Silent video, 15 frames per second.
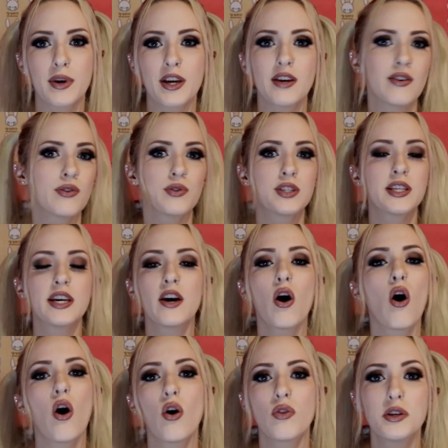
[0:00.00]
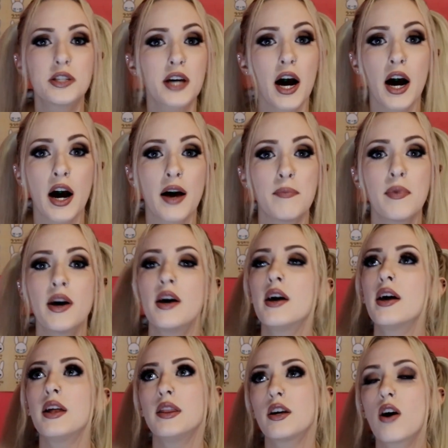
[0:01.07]
You see it all the time
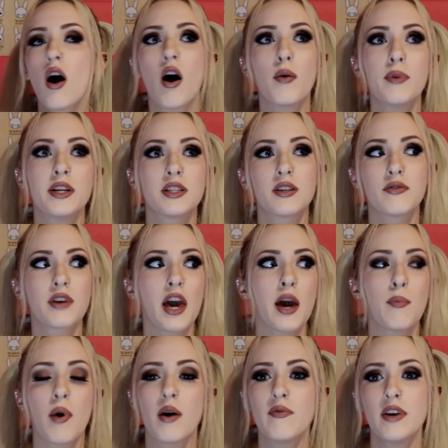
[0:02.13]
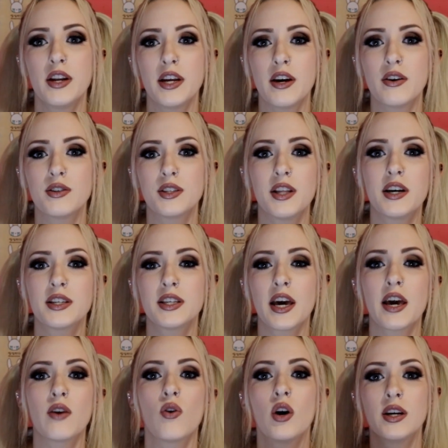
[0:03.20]
in the comments of K-pop videos. They'll
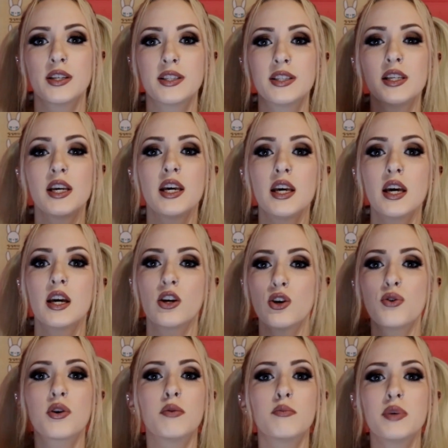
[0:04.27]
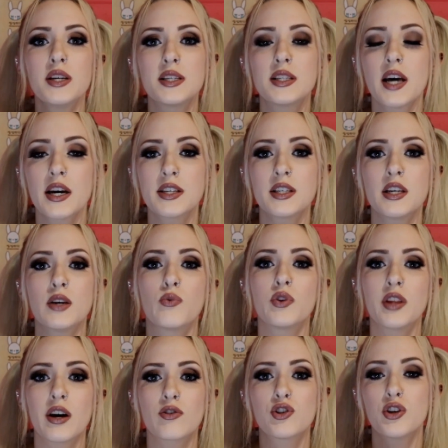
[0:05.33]
say, see, you can be sexy
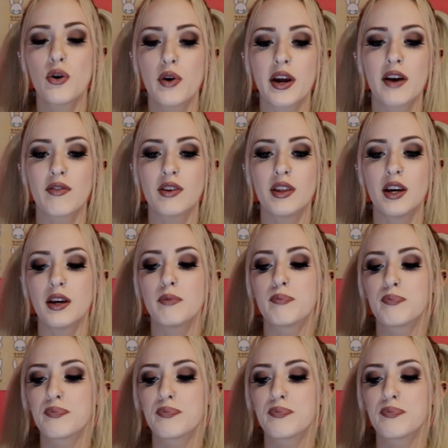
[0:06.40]
without showing everything.